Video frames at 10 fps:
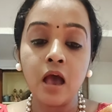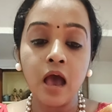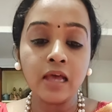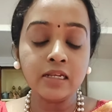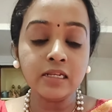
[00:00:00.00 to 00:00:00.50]

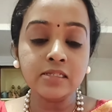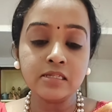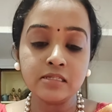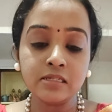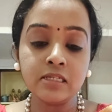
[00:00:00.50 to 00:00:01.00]

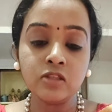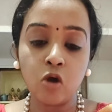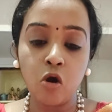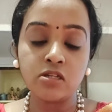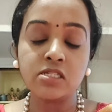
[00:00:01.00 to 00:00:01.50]
unnecessary
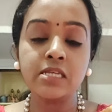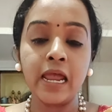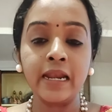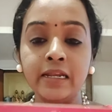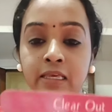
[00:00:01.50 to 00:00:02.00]
thoughts
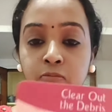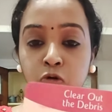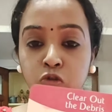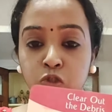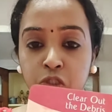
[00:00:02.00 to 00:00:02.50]
and
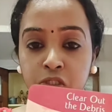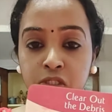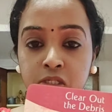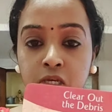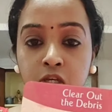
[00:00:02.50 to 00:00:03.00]
emotions.